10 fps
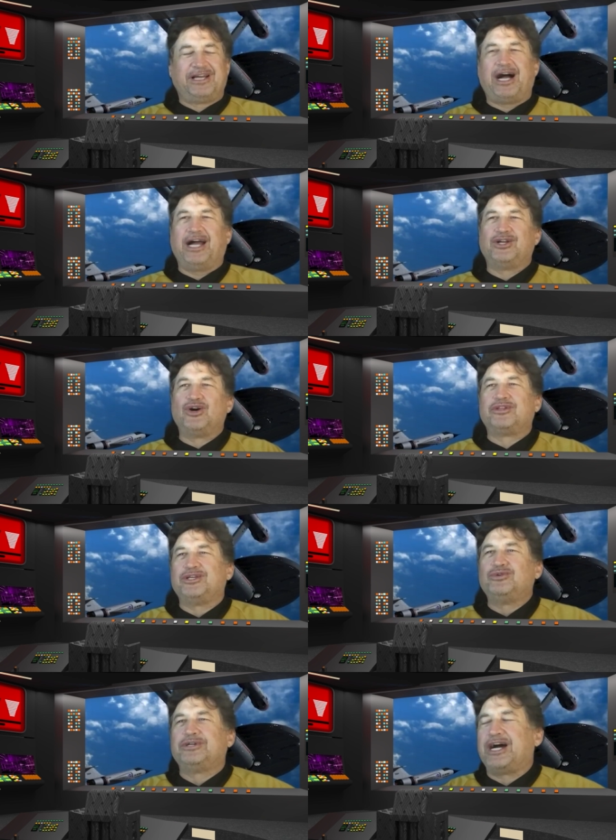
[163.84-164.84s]
I know that
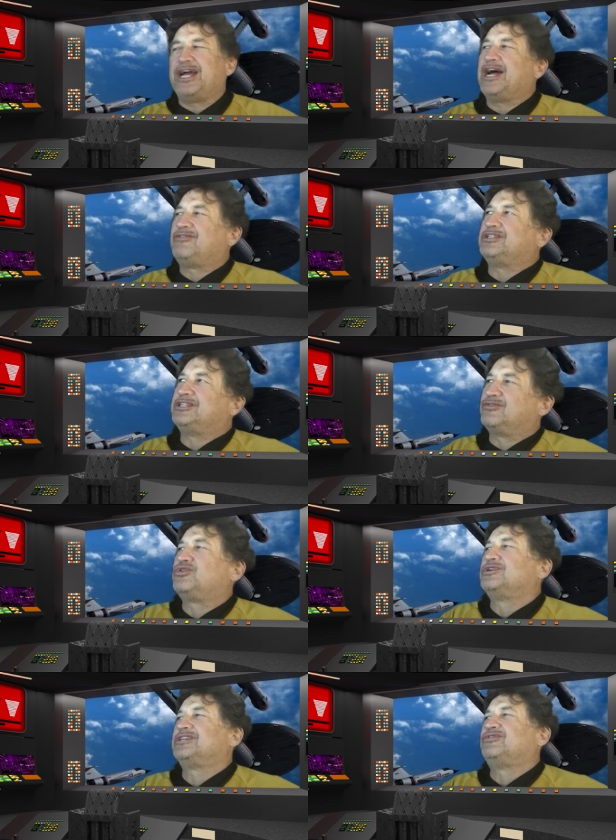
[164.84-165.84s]
you and I have a
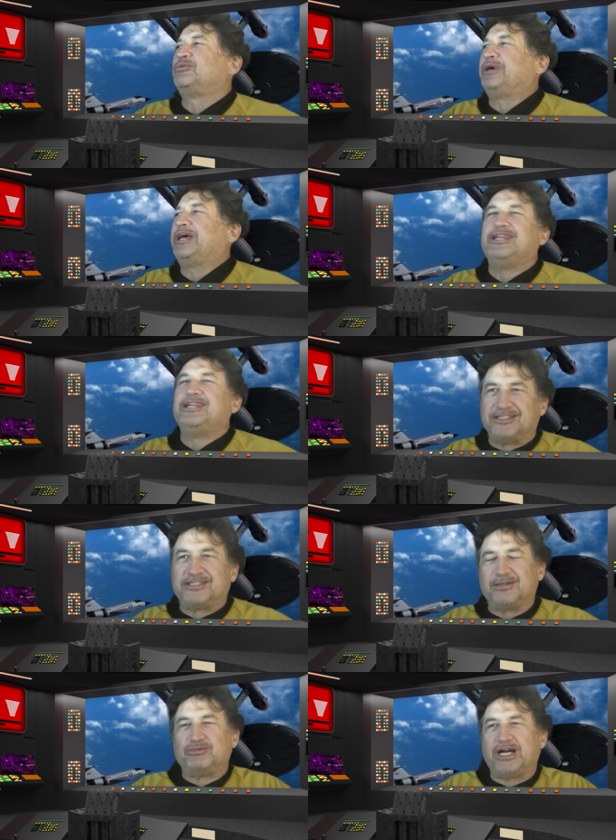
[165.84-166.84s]
difference of opinion
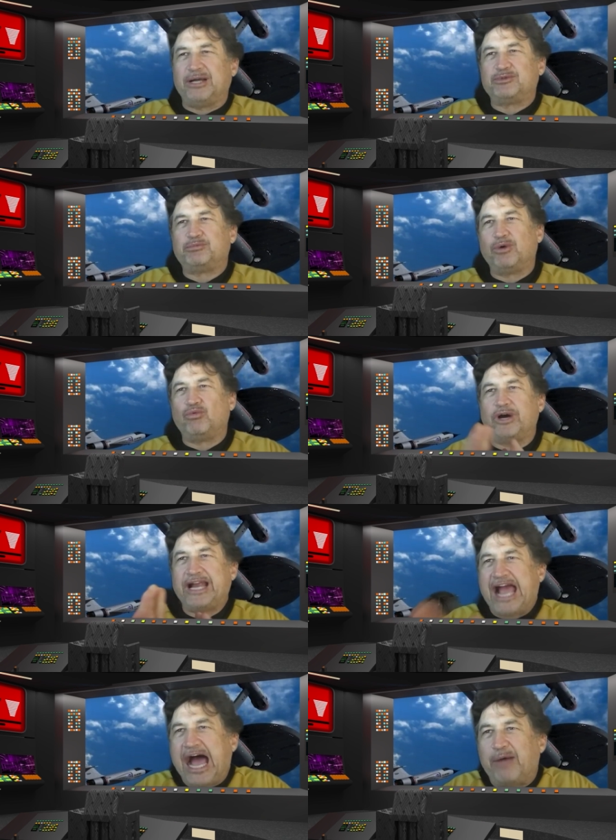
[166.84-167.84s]
sometimes, but what
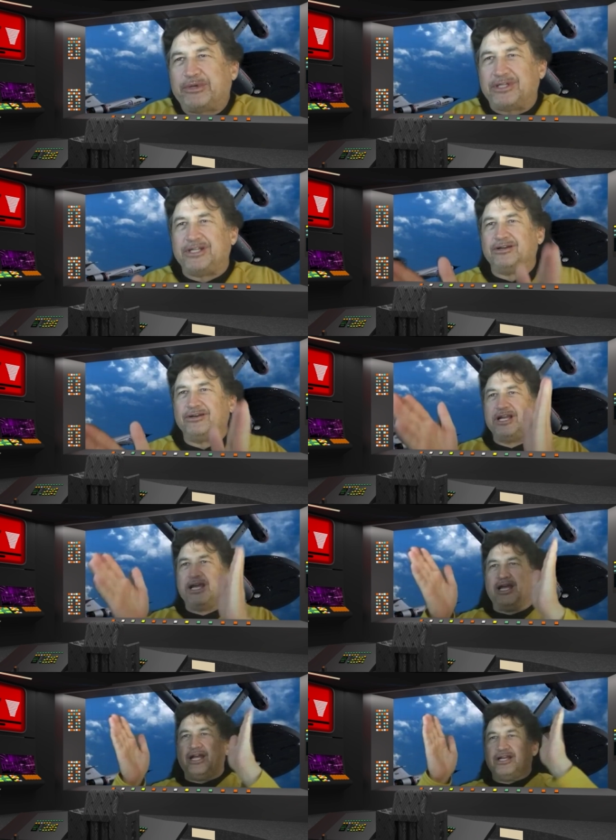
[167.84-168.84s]
happened here
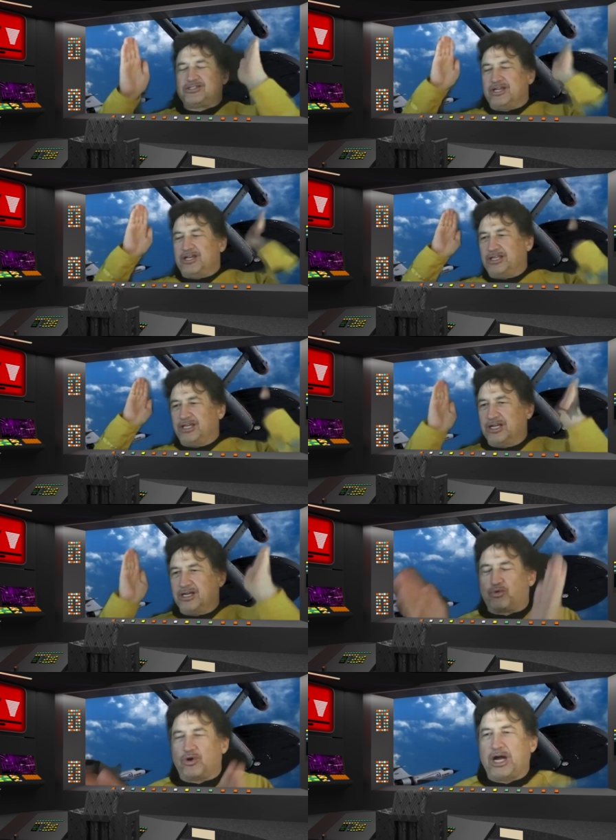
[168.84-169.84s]
is the
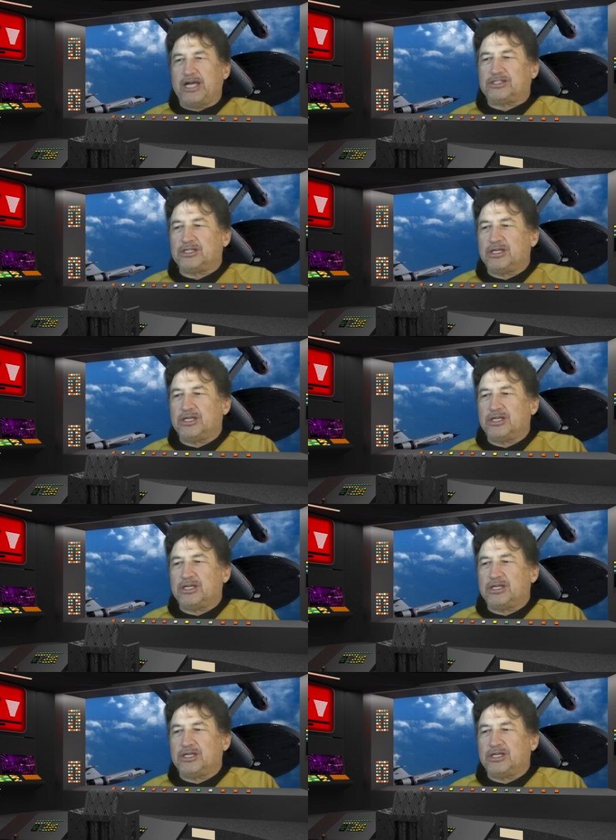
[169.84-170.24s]
Enterprise